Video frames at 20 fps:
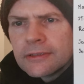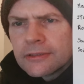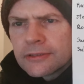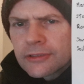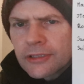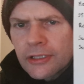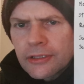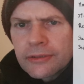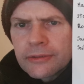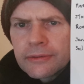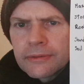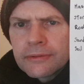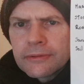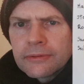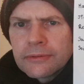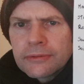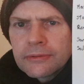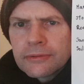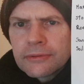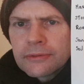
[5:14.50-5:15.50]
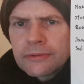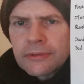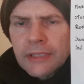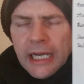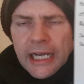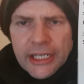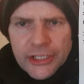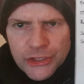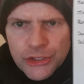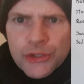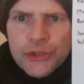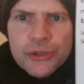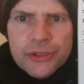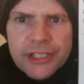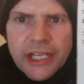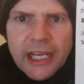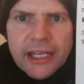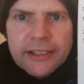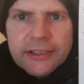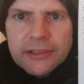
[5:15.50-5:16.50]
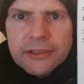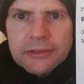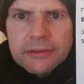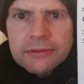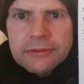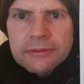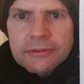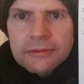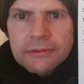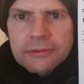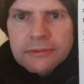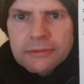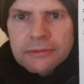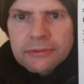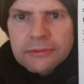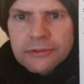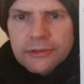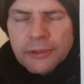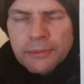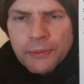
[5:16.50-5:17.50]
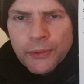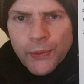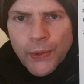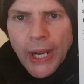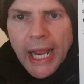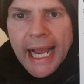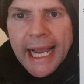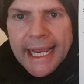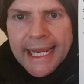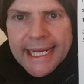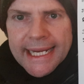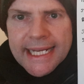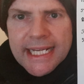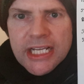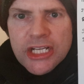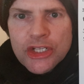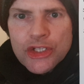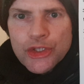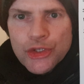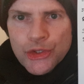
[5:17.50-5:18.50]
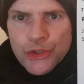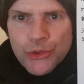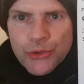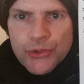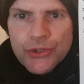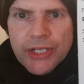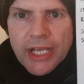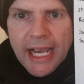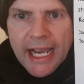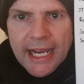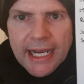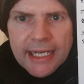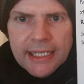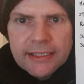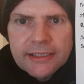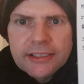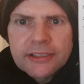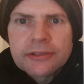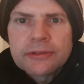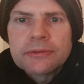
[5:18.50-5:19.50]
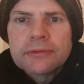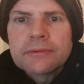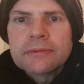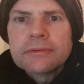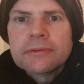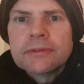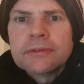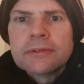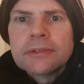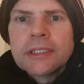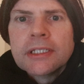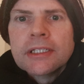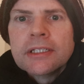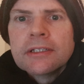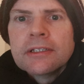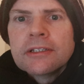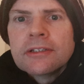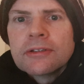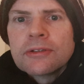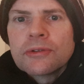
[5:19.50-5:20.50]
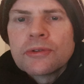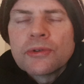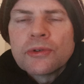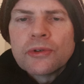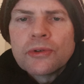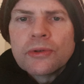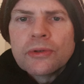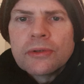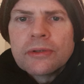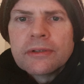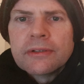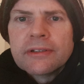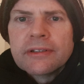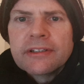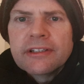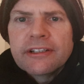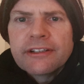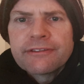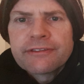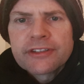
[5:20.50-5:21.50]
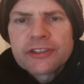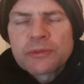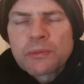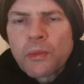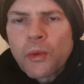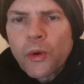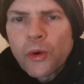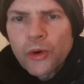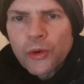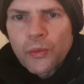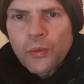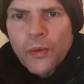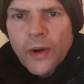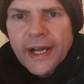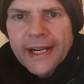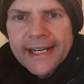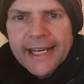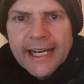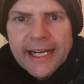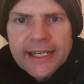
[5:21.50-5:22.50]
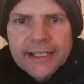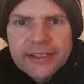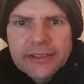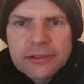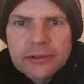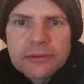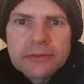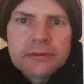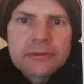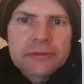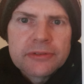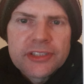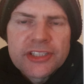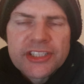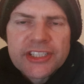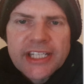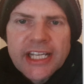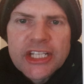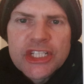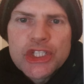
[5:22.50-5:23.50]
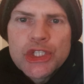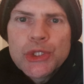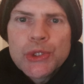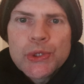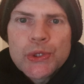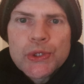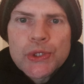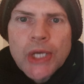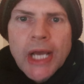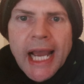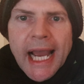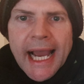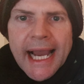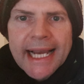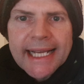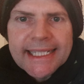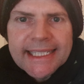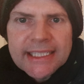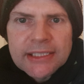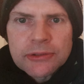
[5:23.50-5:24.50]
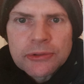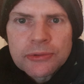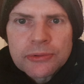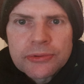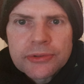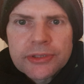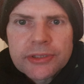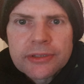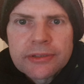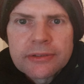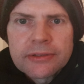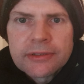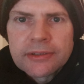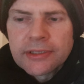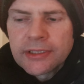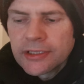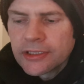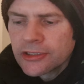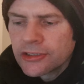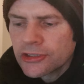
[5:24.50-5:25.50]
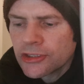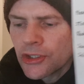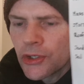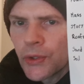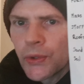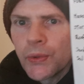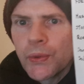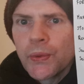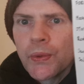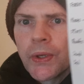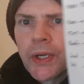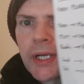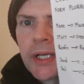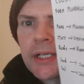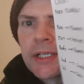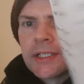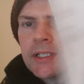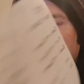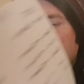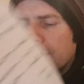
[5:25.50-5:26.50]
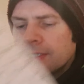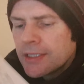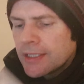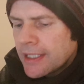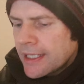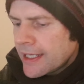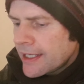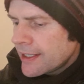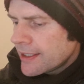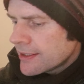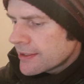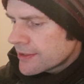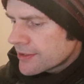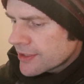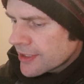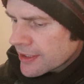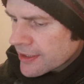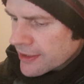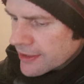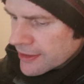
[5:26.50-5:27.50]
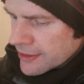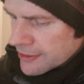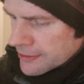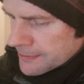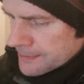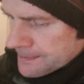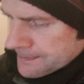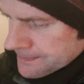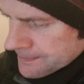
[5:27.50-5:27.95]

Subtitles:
So a news article, you put a news article. Or if it's more than one article, we just say news articles. So how does that go?